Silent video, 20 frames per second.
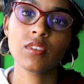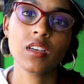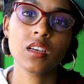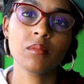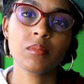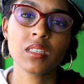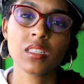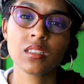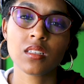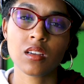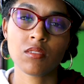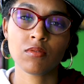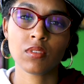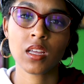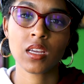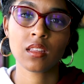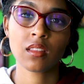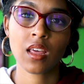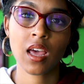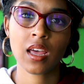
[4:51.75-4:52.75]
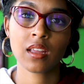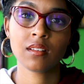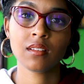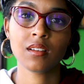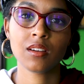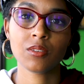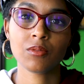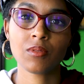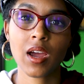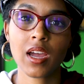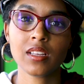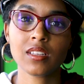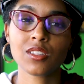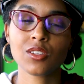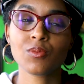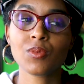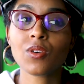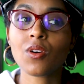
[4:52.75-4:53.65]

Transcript: film and stuff like that, all right?